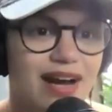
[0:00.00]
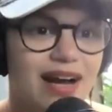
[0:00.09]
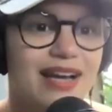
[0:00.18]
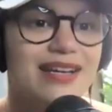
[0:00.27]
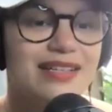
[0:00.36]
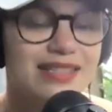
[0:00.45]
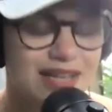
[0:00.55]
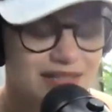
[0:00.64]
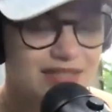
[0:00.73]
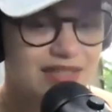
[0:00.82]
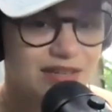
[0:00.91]
it is
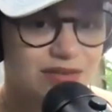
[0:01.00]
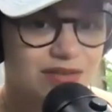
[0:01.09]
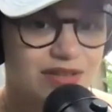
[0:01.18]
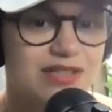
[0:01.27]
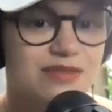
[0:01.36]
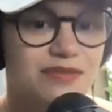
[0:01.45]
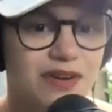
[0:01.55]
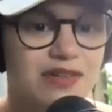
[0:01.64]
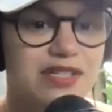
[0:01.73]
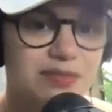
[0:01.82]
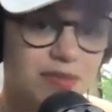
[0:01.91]
ideal and it's
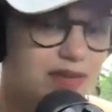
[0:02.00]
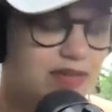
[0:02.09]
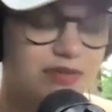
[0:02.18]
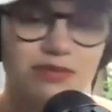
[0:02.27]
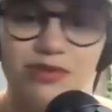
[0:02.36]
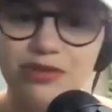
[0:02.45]
very smart. You